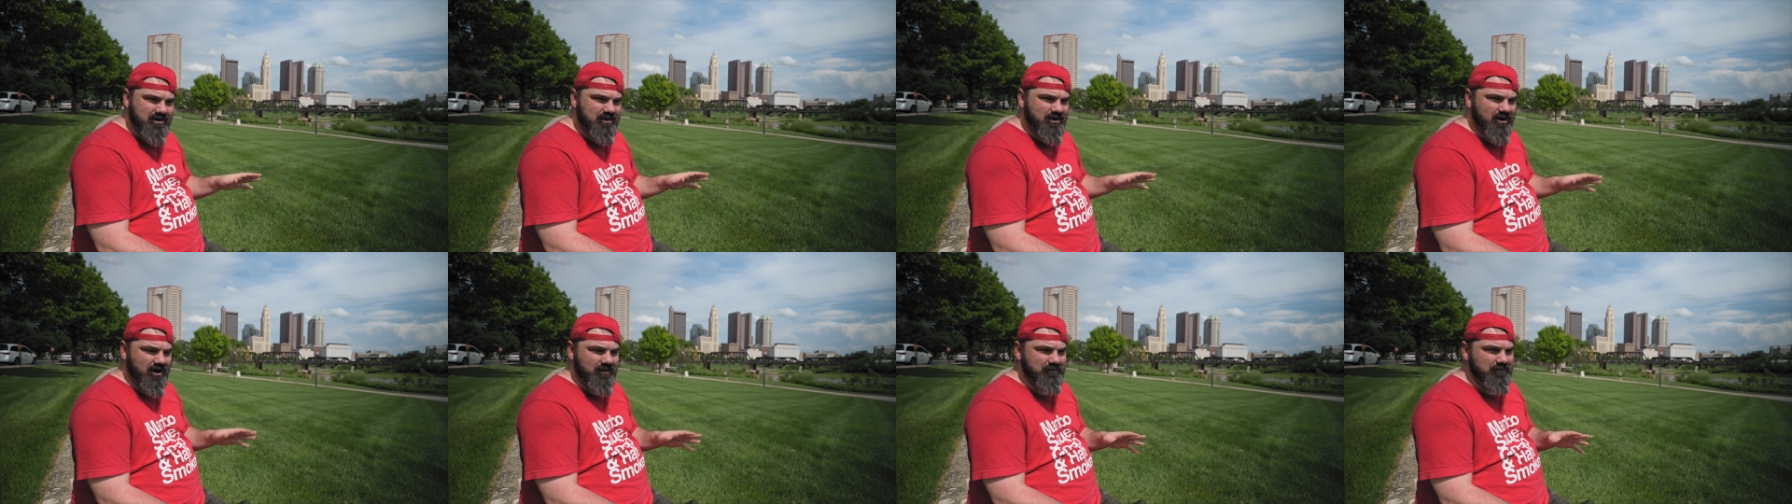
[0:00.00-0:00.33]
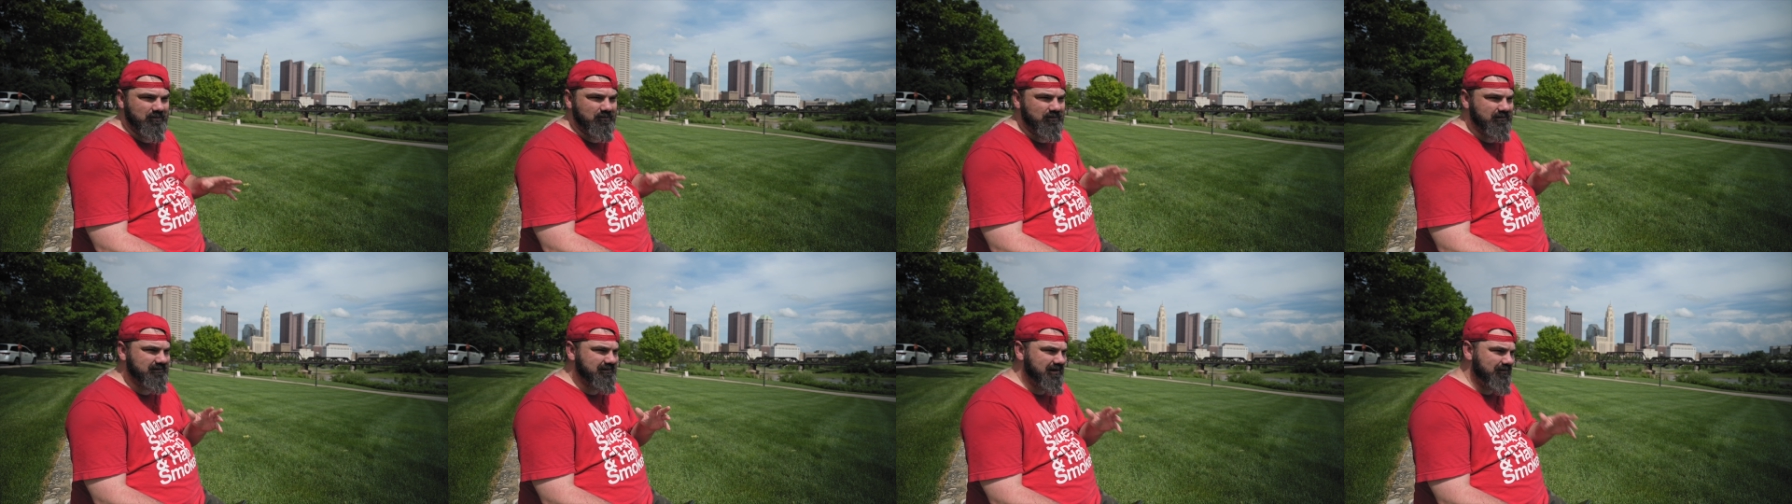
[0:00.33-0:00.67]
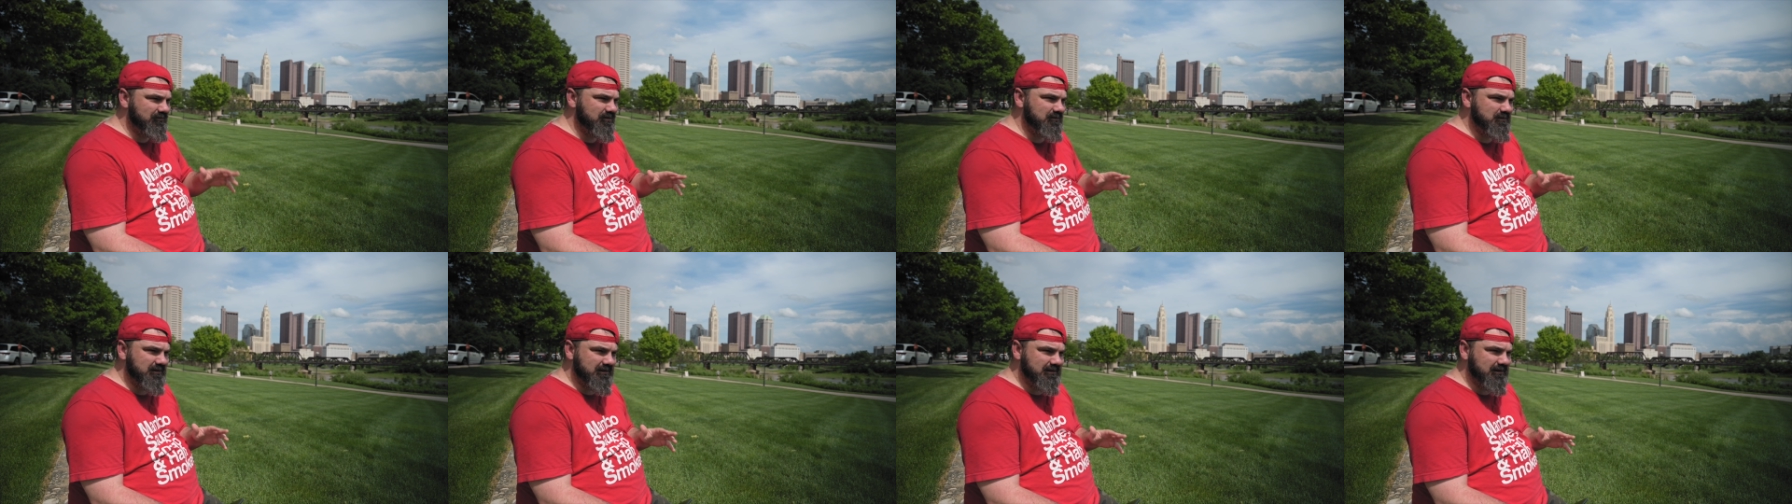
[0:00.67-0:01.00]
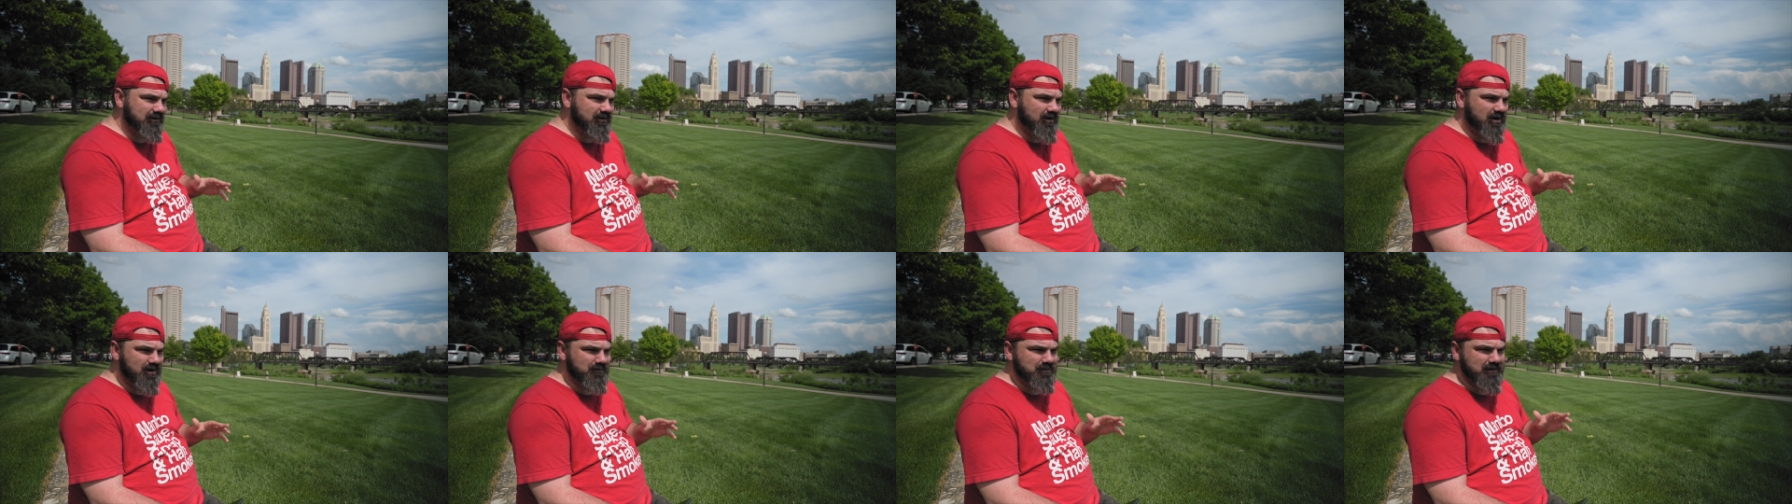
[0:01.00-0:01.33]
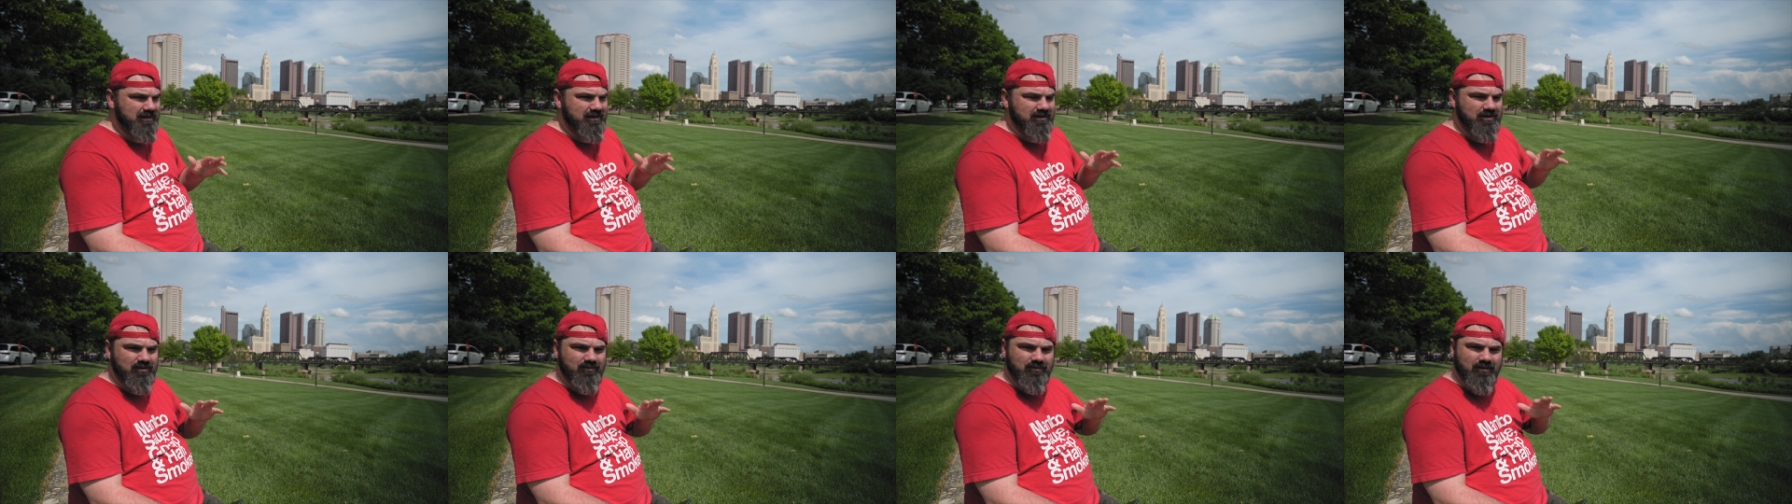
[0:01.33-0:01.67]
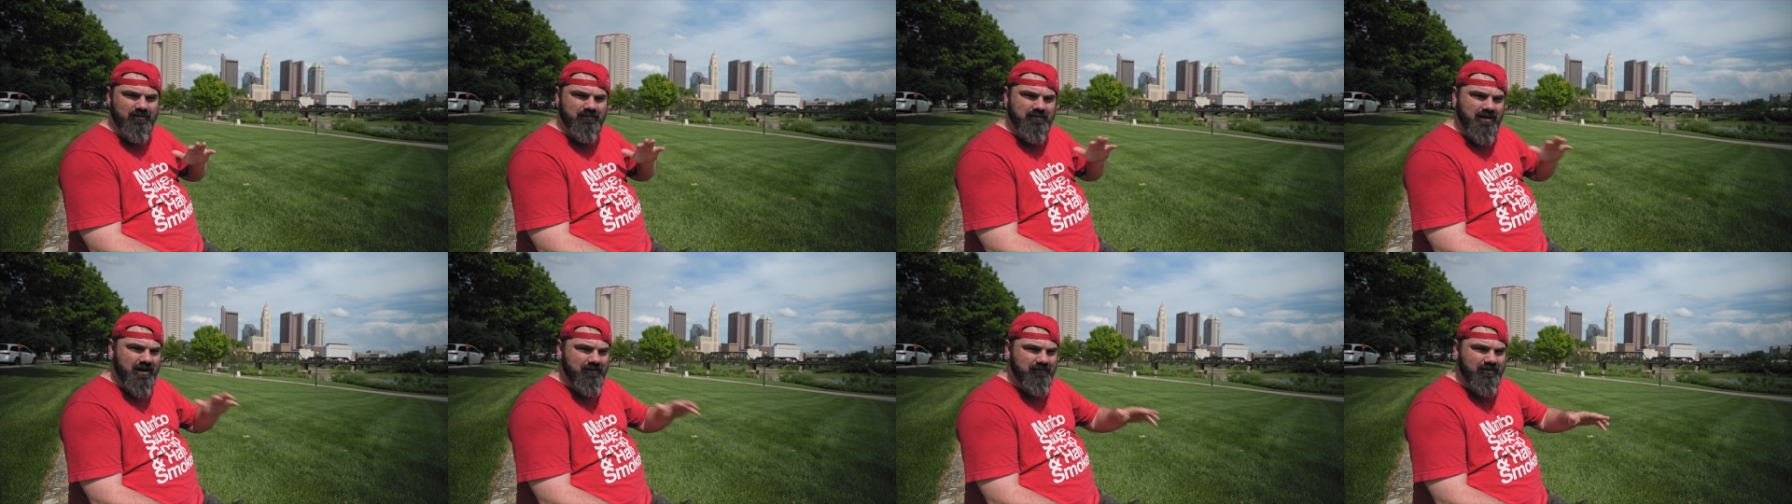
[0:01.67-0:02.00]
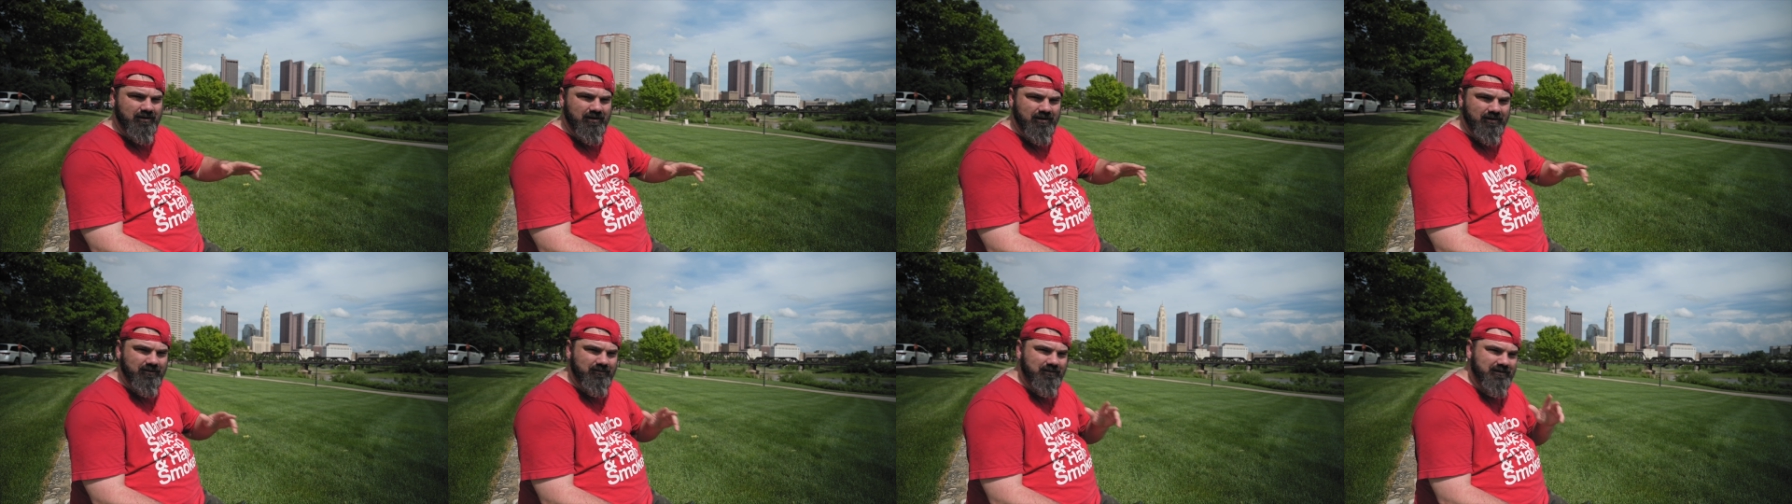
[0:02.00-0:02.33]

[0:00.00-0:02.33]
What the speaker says: Carpet was every bit the Carpet you remember,